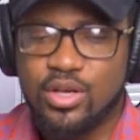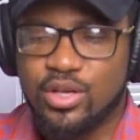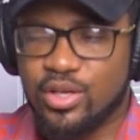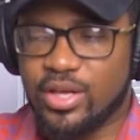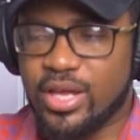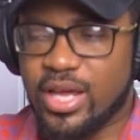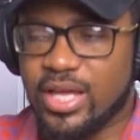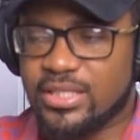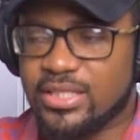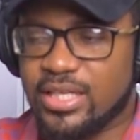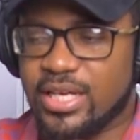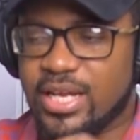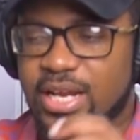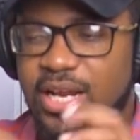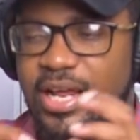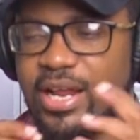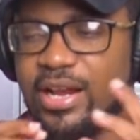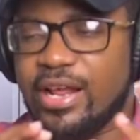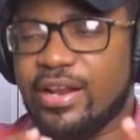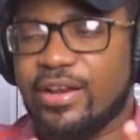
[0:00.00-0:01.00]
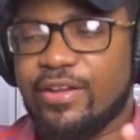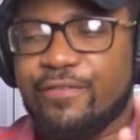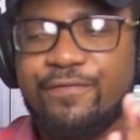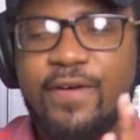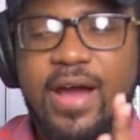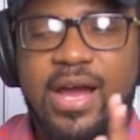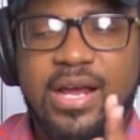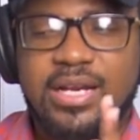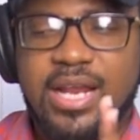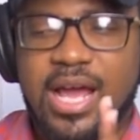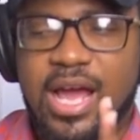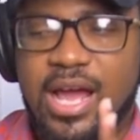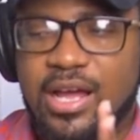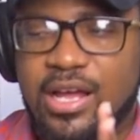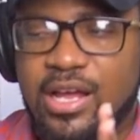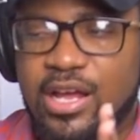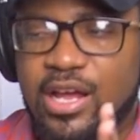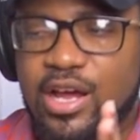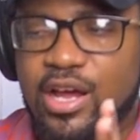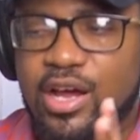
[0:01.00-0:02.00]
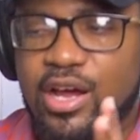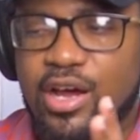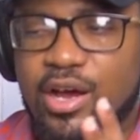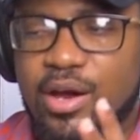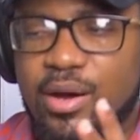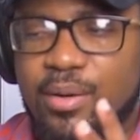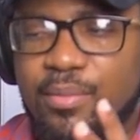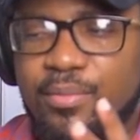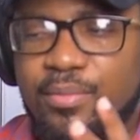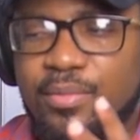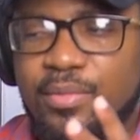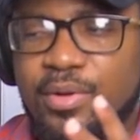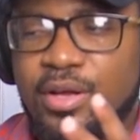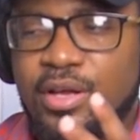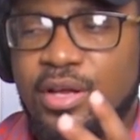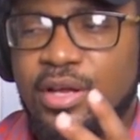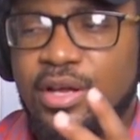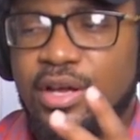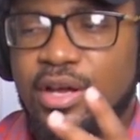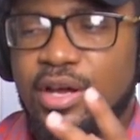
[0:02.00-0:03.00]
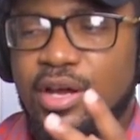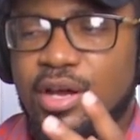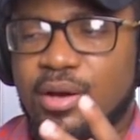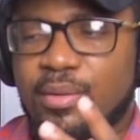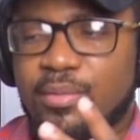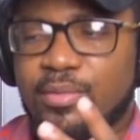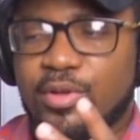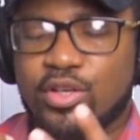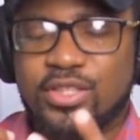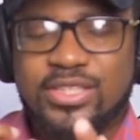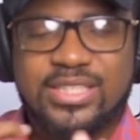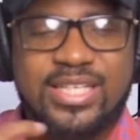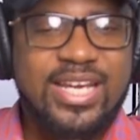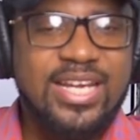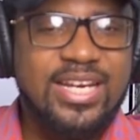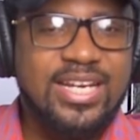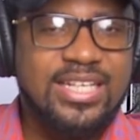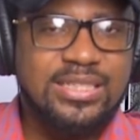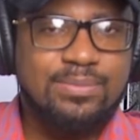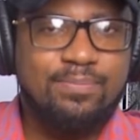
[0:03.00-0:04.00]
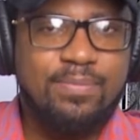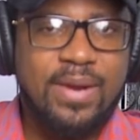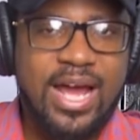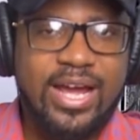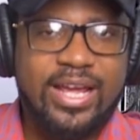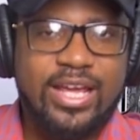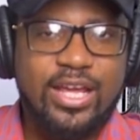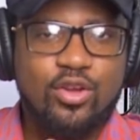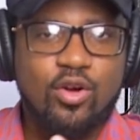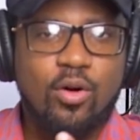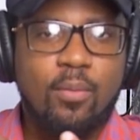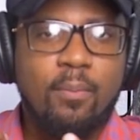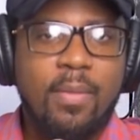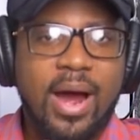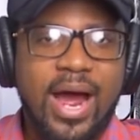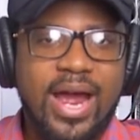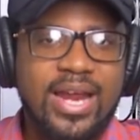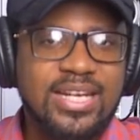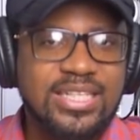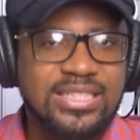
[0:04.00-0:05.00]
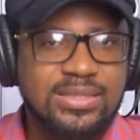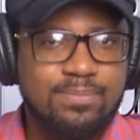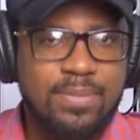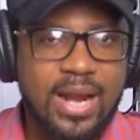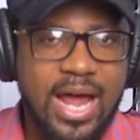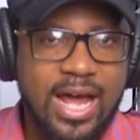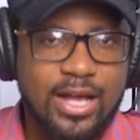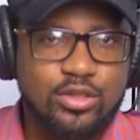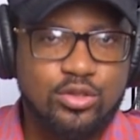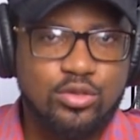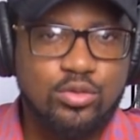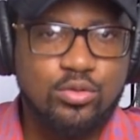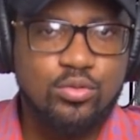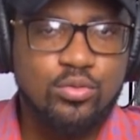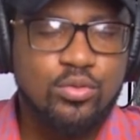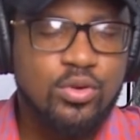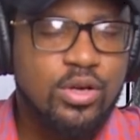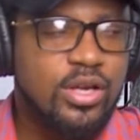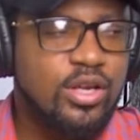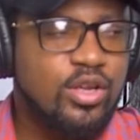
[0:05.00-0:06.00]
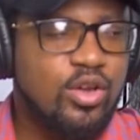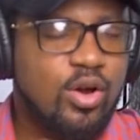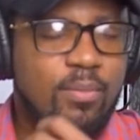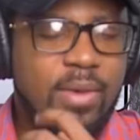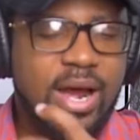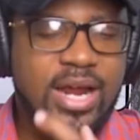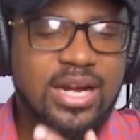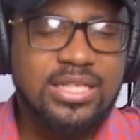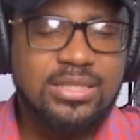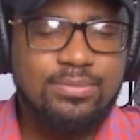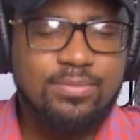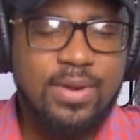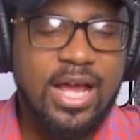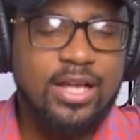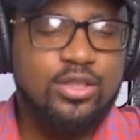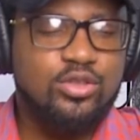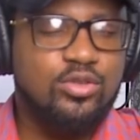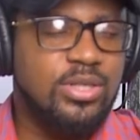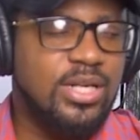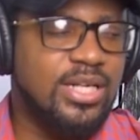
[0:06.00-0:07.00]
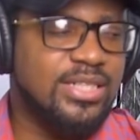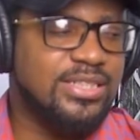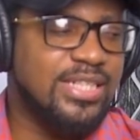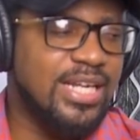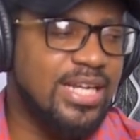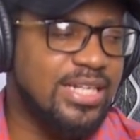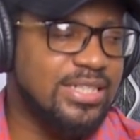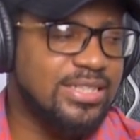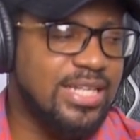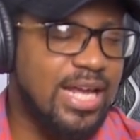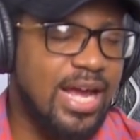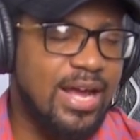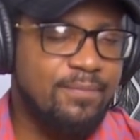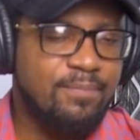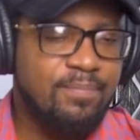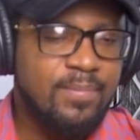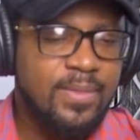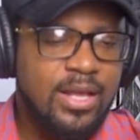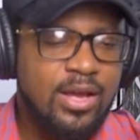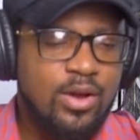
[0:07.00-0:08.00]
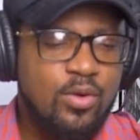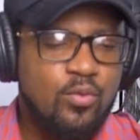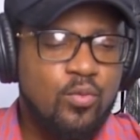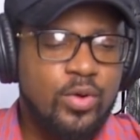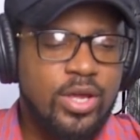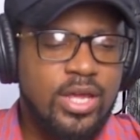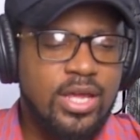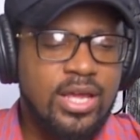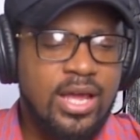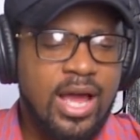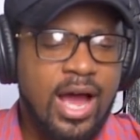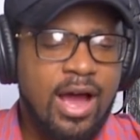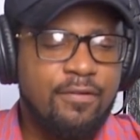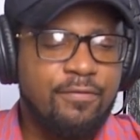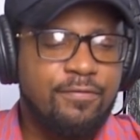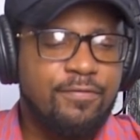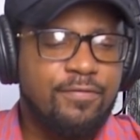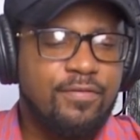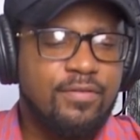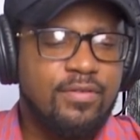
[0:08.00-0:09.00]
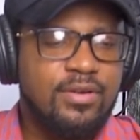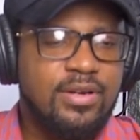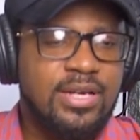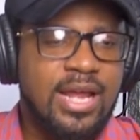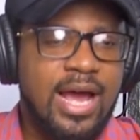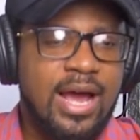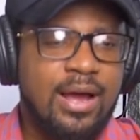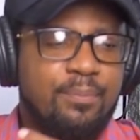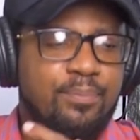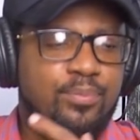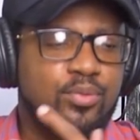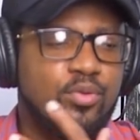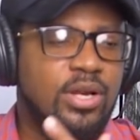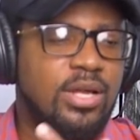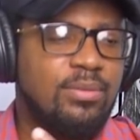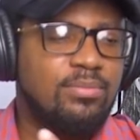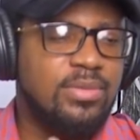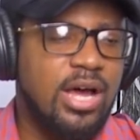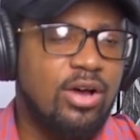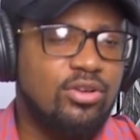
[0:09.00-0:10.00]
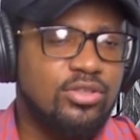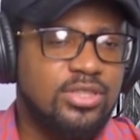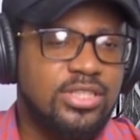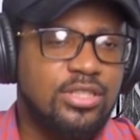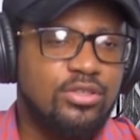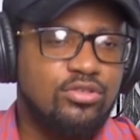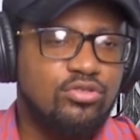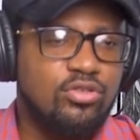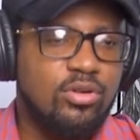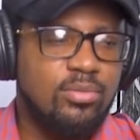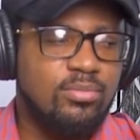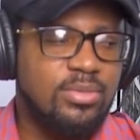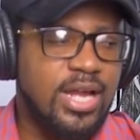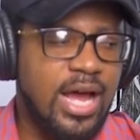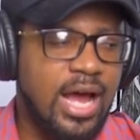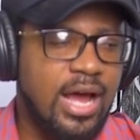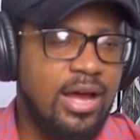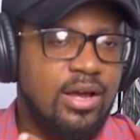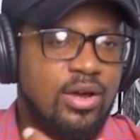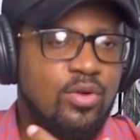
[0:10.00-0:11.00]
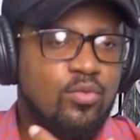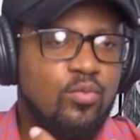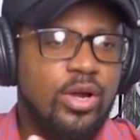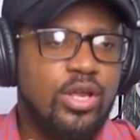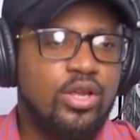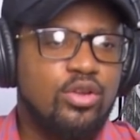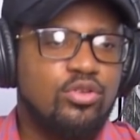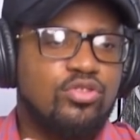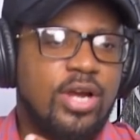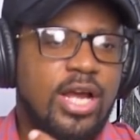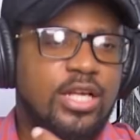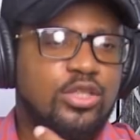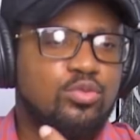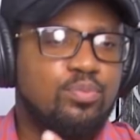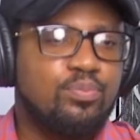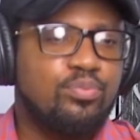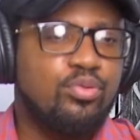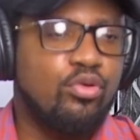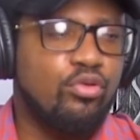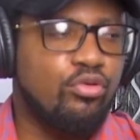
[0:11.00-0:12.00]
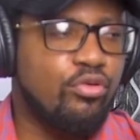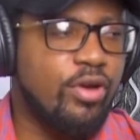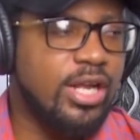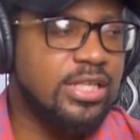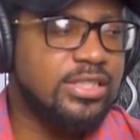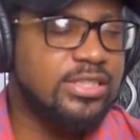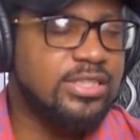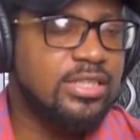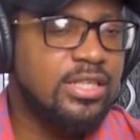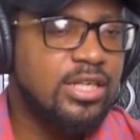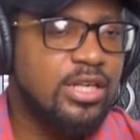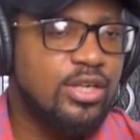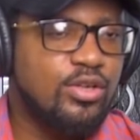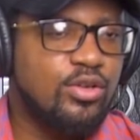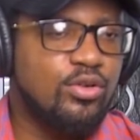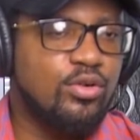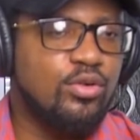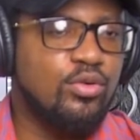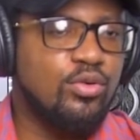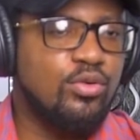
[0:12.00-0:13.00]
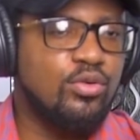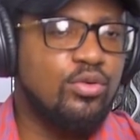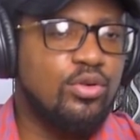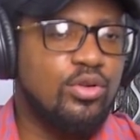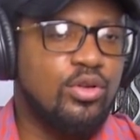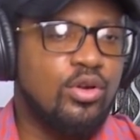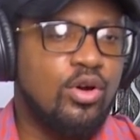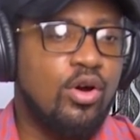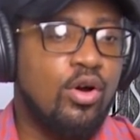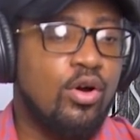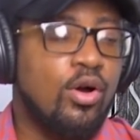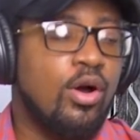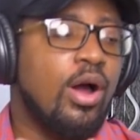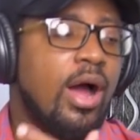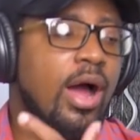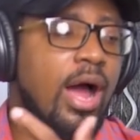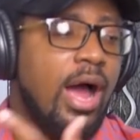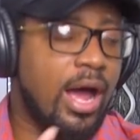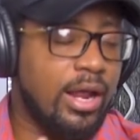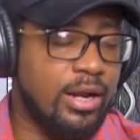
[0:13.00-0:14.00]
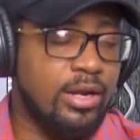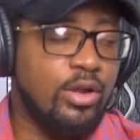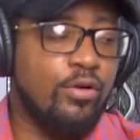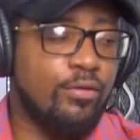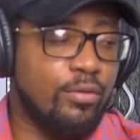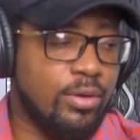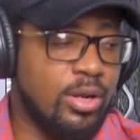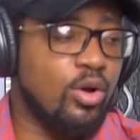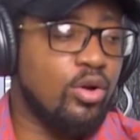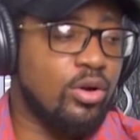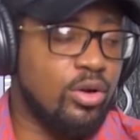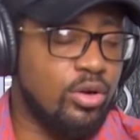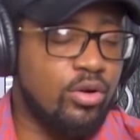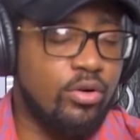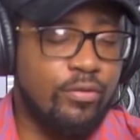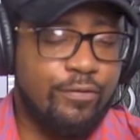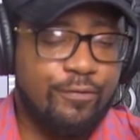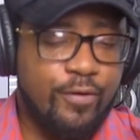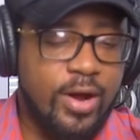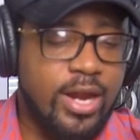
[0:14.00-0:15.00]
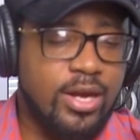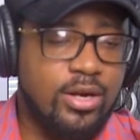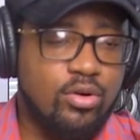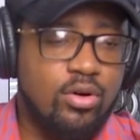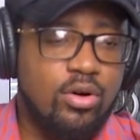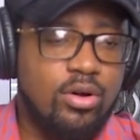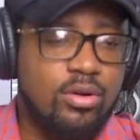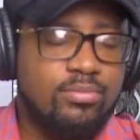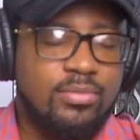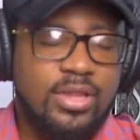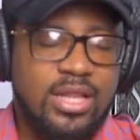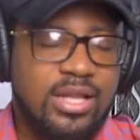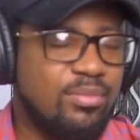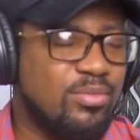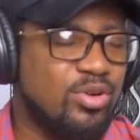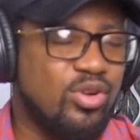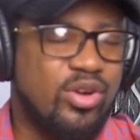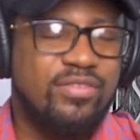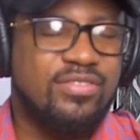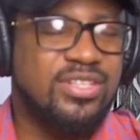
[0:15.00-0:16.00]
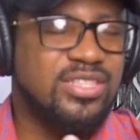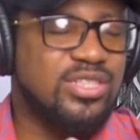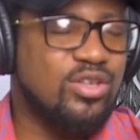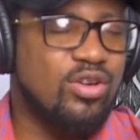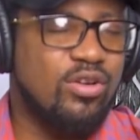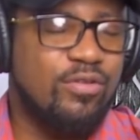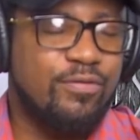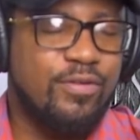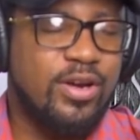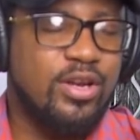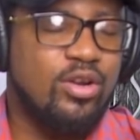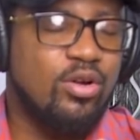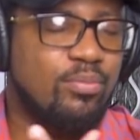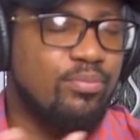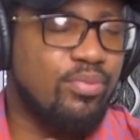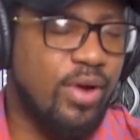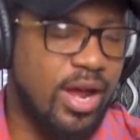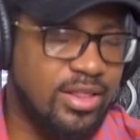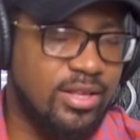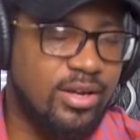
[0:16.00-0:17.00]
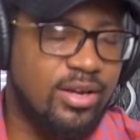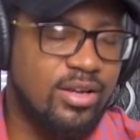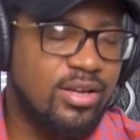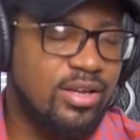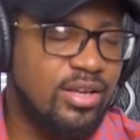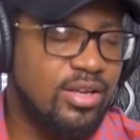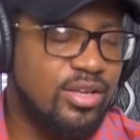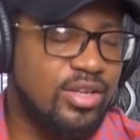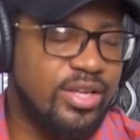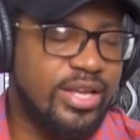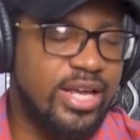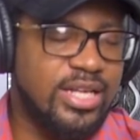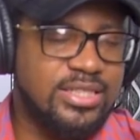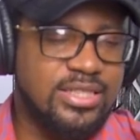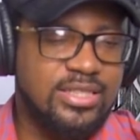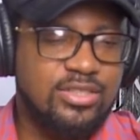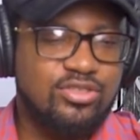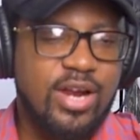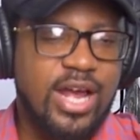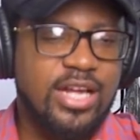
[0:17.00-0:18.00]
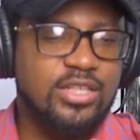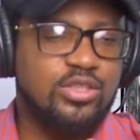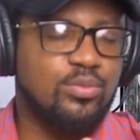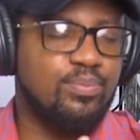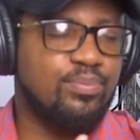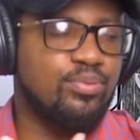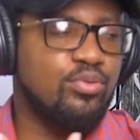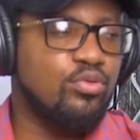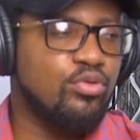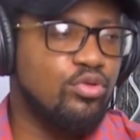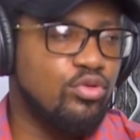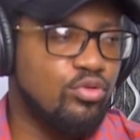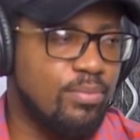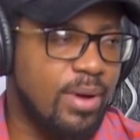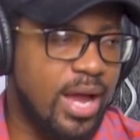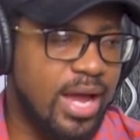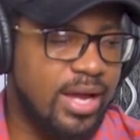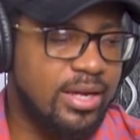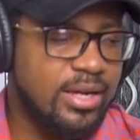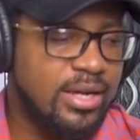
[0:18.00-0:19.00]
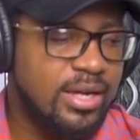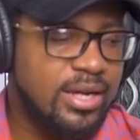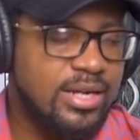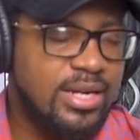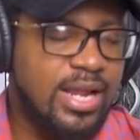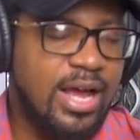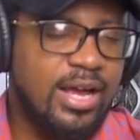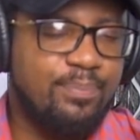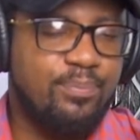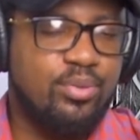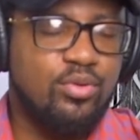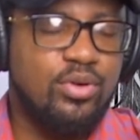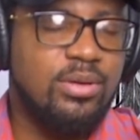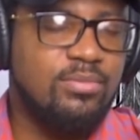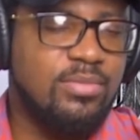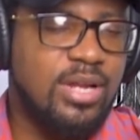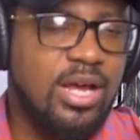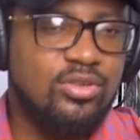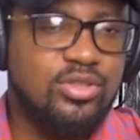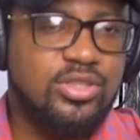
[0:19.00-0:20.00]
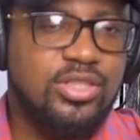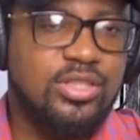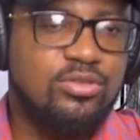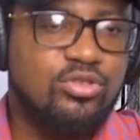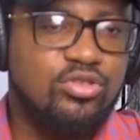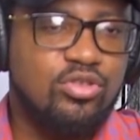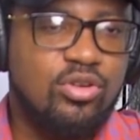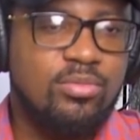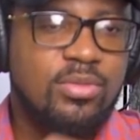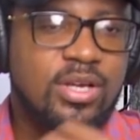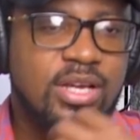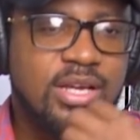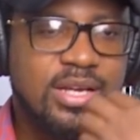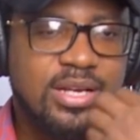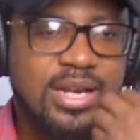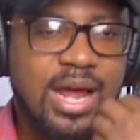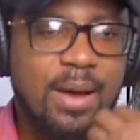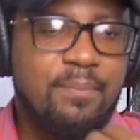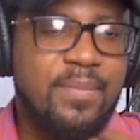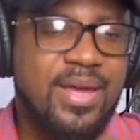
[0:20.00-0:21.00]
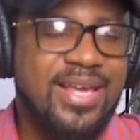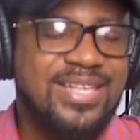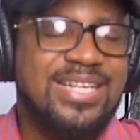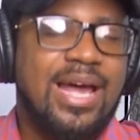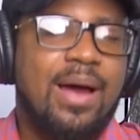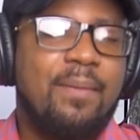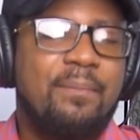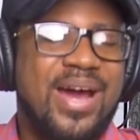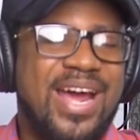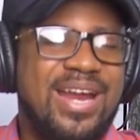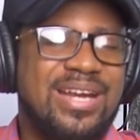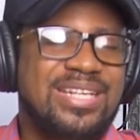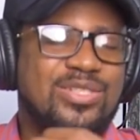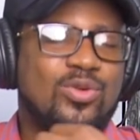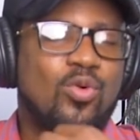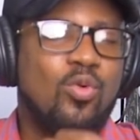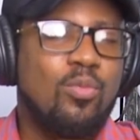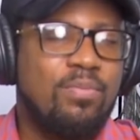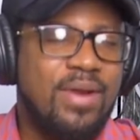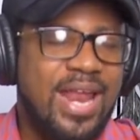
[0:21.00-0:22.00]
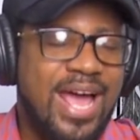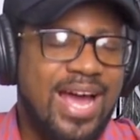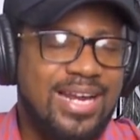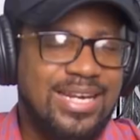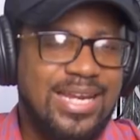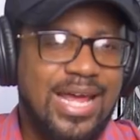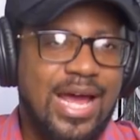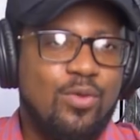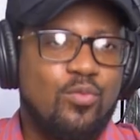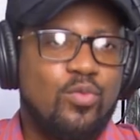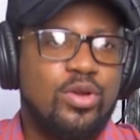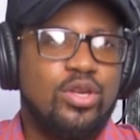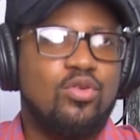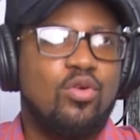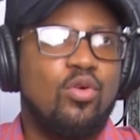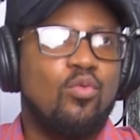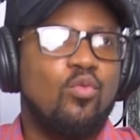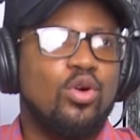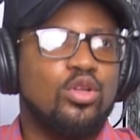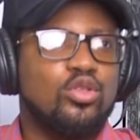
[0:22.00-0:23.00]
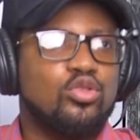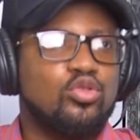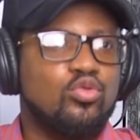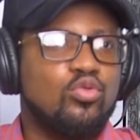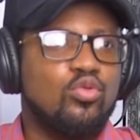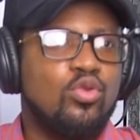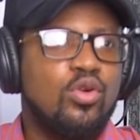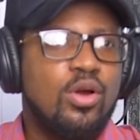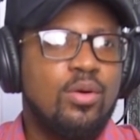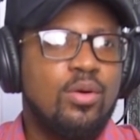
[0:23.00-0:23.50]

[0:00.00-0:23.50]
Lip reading: You get it? And the fact that your skin is black and your mind is black too. Your mind is black too in the sense that we have that pulling down syndrome. That when you're trying to progress, your friend, or let me not even say your friend, your brother, you get it, tries to pull you back. That pull him down syndrome, that makes our mind so black that we don't want to